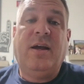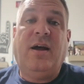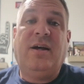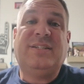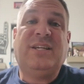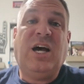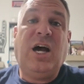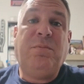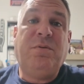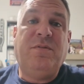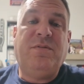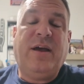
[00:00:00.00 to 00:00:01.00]
On
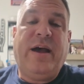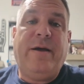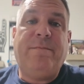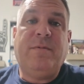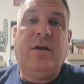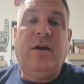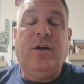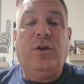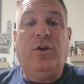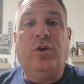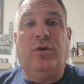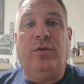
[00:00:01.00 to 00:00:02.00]
top of that,
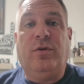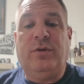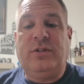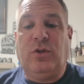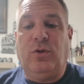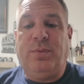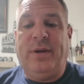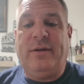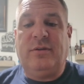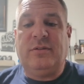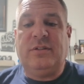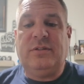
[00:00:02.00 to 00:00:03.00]
your solar
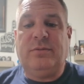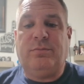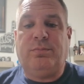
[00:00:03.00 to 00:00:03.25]
panels